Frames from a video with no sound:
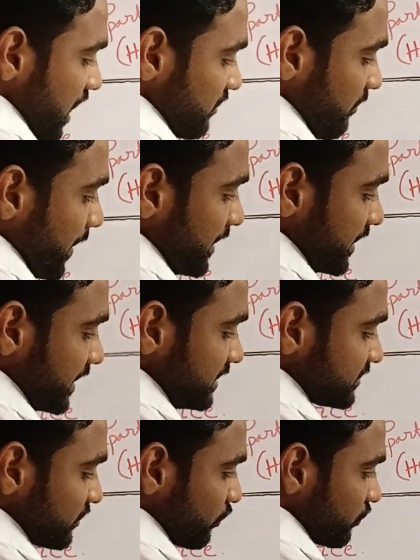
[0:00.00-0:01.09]
alpha
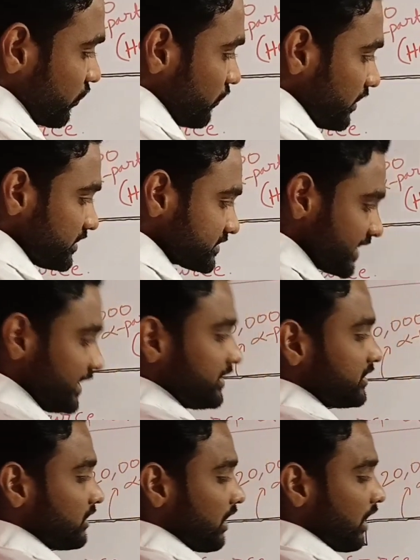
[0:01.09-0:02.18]
particles Rutherford
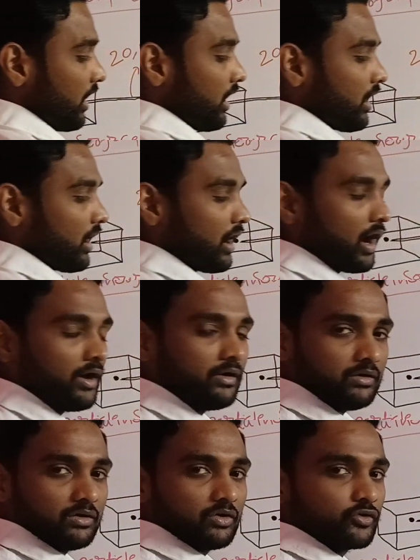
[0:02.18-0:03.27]
sent
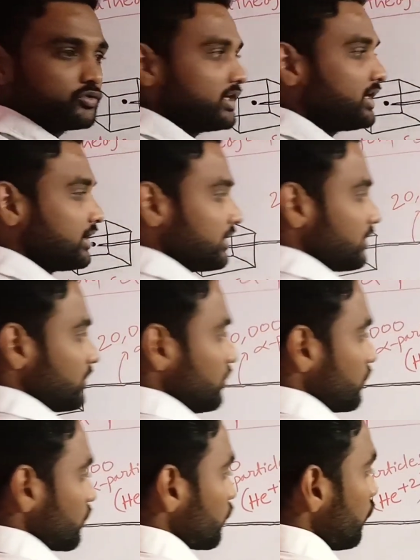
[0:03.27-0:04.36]
on to the
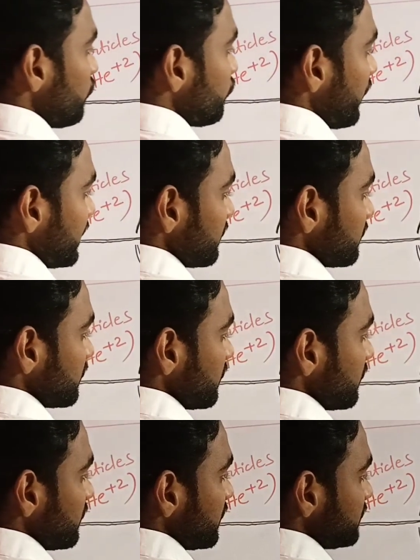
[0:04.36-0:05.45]
gold foil.
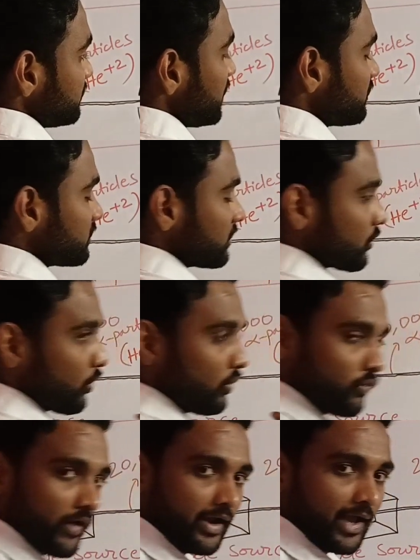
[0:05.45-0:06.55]
In that
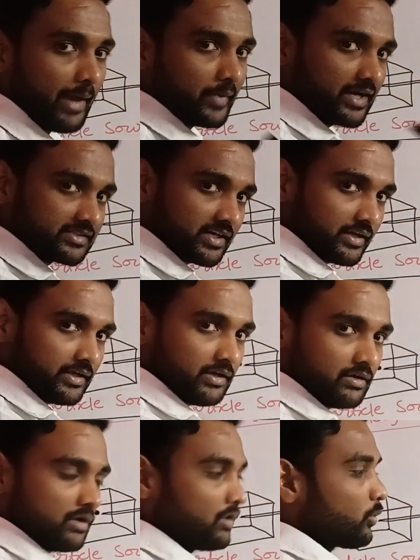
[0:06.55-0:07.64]
gold foil, I am considering
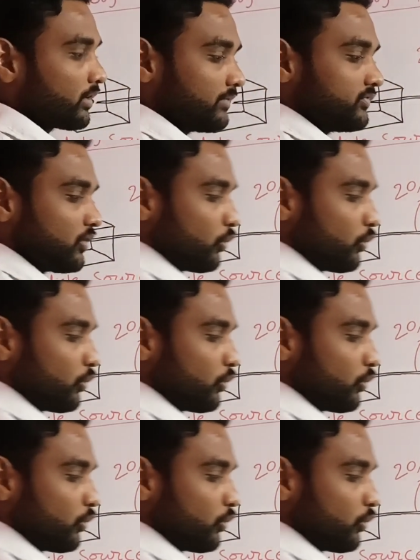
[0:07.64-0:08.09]
one of the